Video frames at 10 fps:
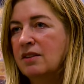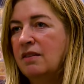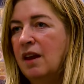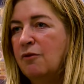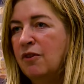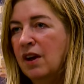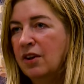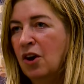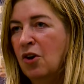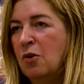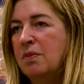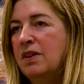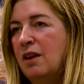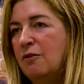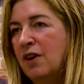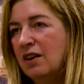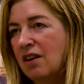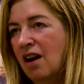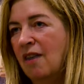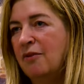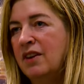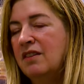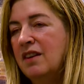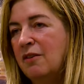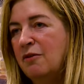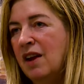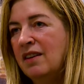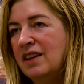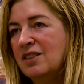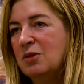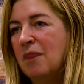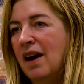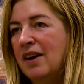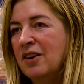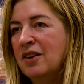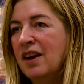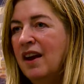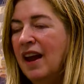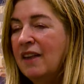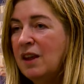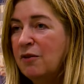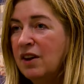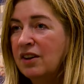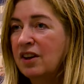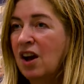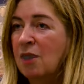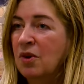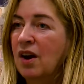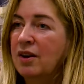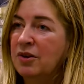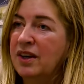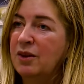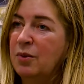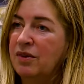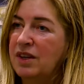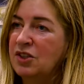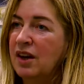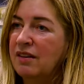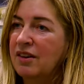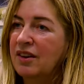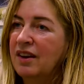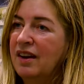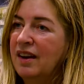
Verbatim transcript: They felt hope, they felt confident, they felt inspired, and they felt a camaraderie with each other.